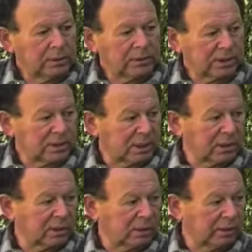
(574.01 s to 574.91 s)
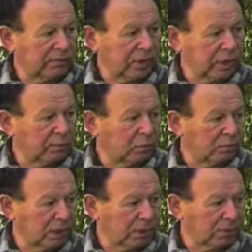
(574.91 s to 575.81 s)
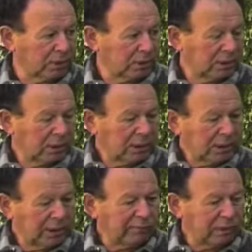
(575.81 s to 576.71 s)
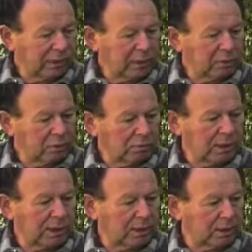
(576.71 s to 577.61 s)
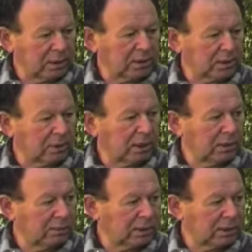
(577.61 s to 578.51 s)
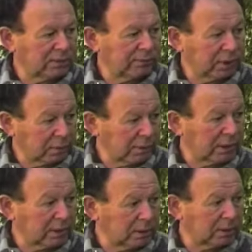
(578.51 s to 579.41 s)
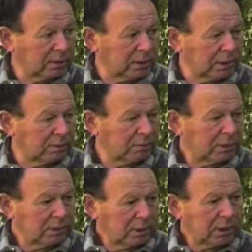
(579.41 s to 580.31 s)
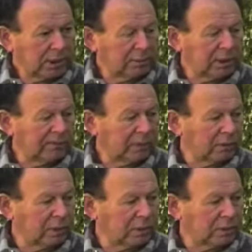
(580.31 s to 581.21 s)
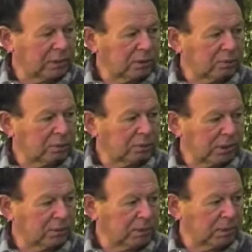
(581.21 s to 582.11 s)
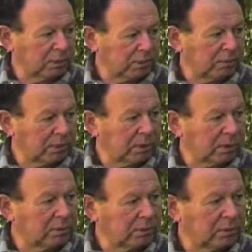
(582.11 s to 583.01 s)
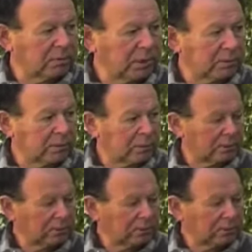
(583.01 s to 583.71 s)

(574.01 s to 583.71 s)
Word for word: success of the air bombardment. If he can combine these two elements for quite a long time, I believe they will continue bombardment, and maybe they are doing the right thing.